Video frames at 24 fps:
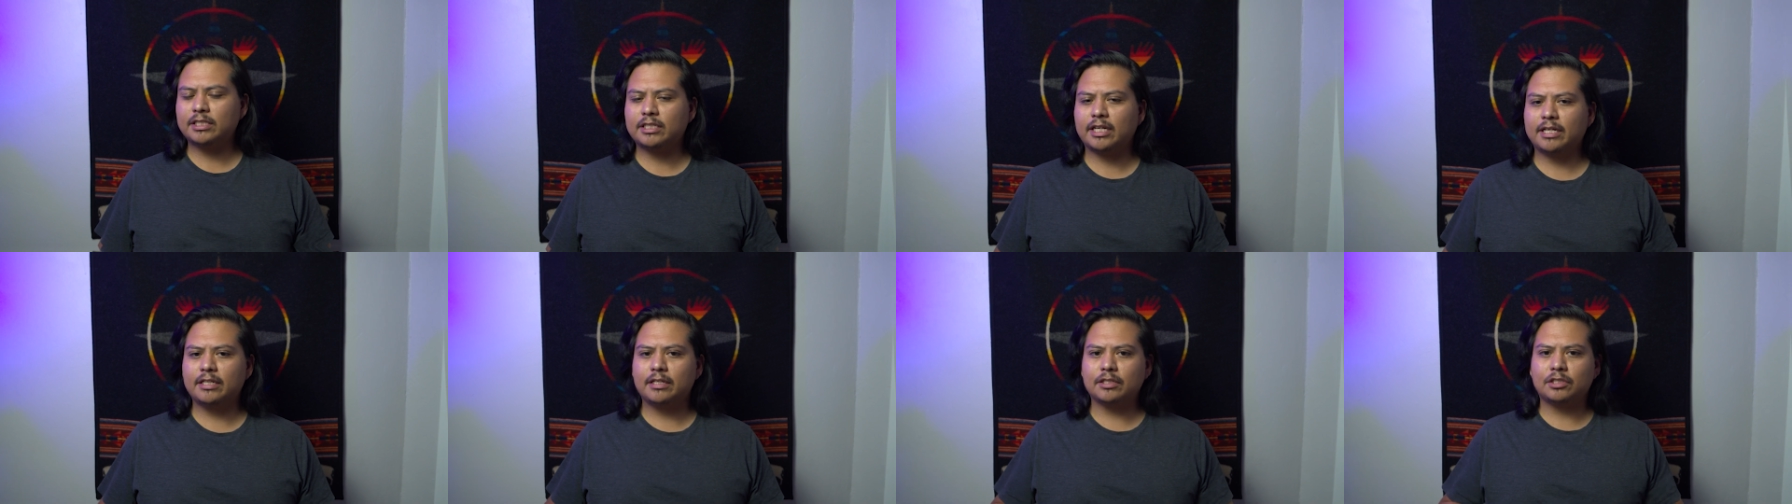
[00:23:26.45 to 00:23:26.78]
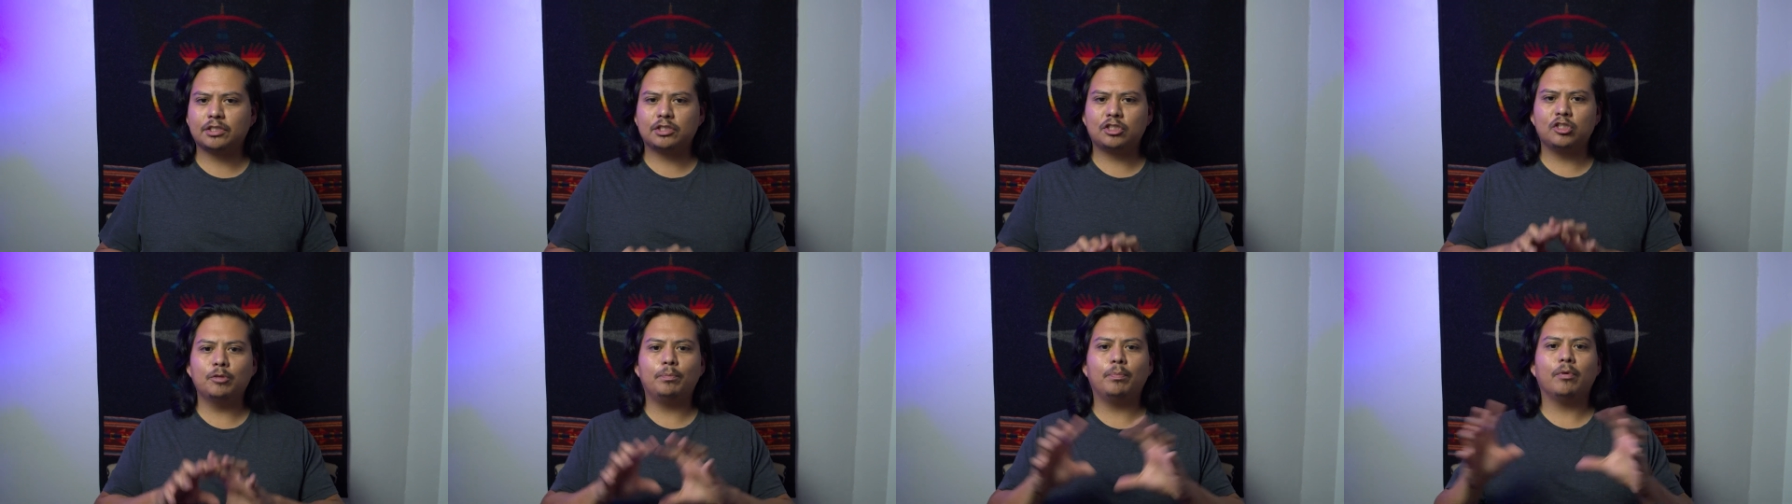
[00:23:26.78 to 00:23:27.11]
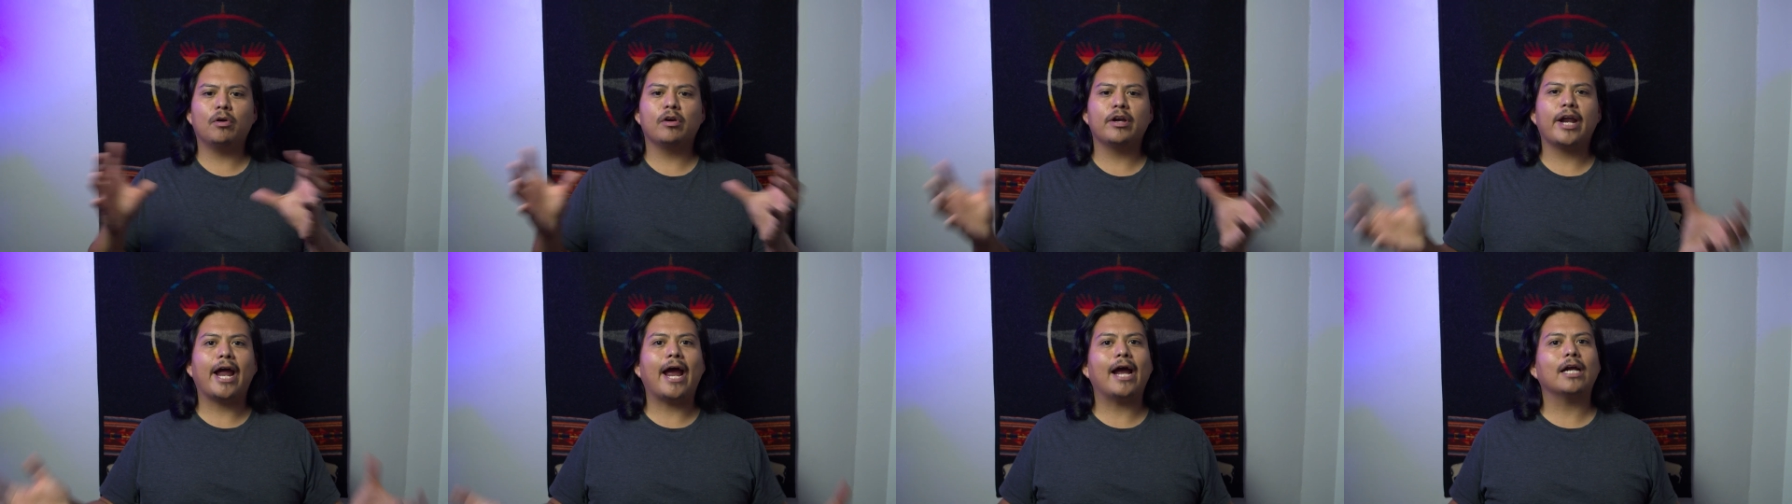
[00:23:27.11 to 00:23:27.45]
say the
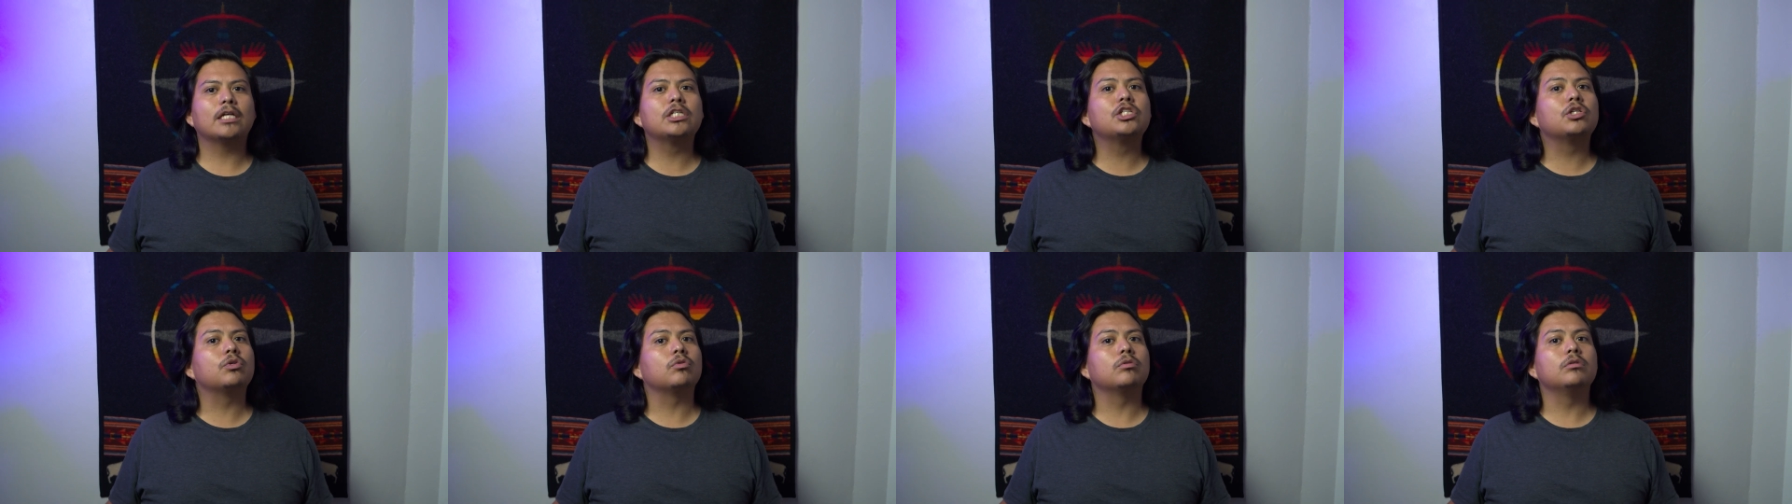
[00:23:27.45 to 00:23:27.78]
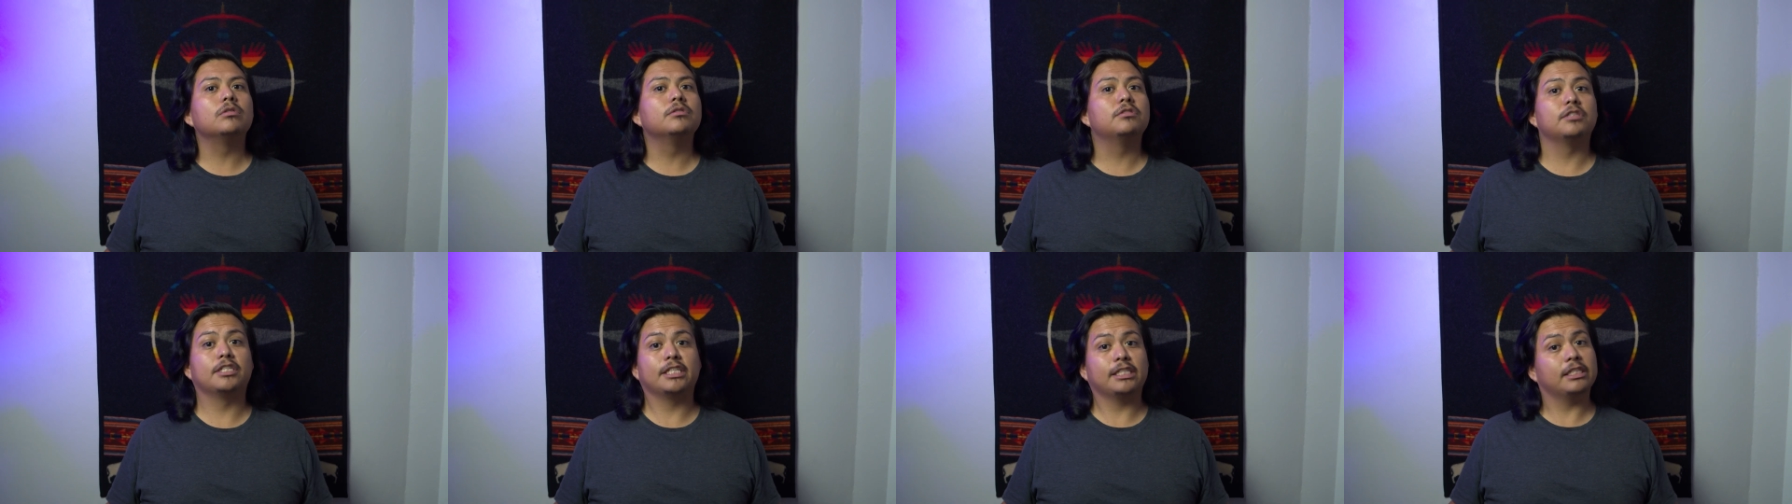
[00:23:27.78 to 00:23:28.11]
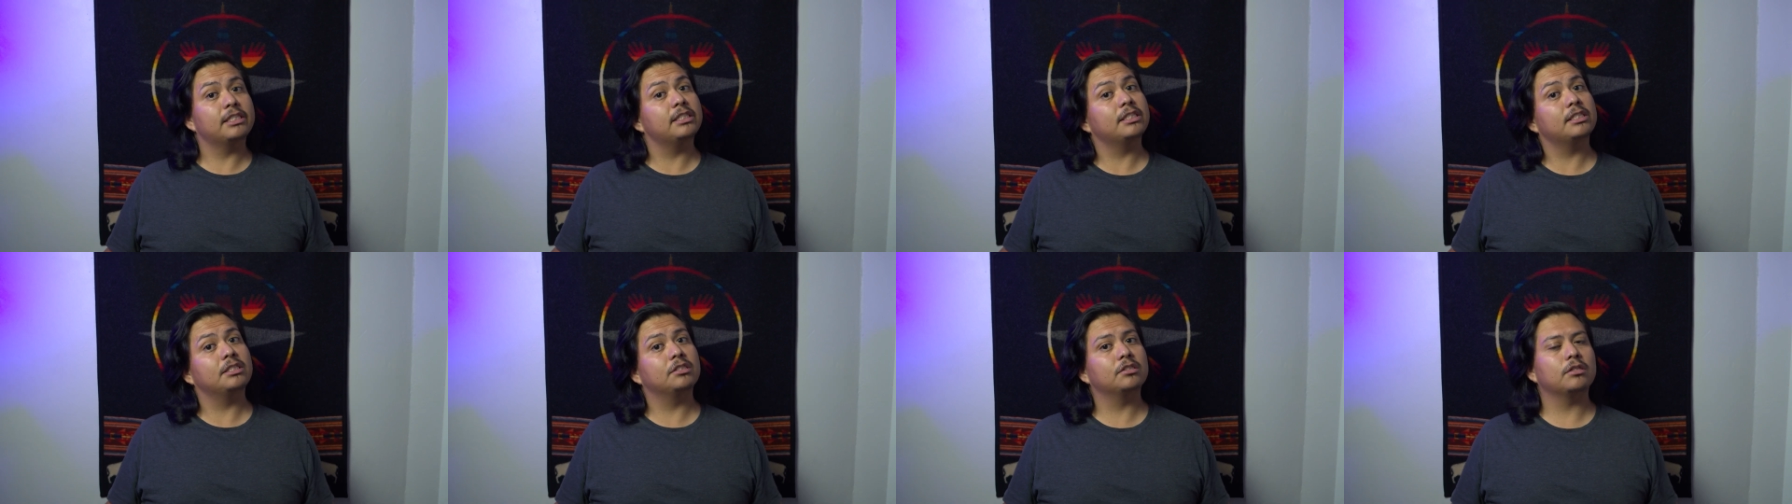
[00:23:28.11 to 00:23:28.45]

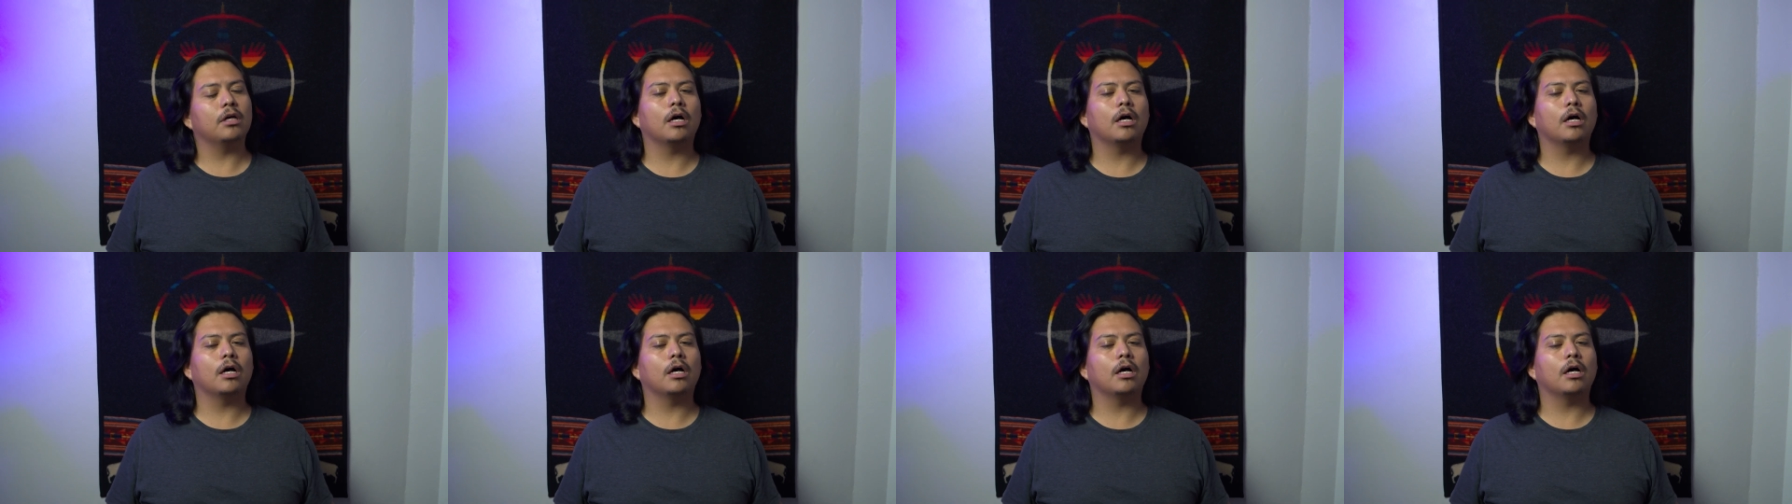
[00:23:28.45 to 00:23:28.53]
supernaturalness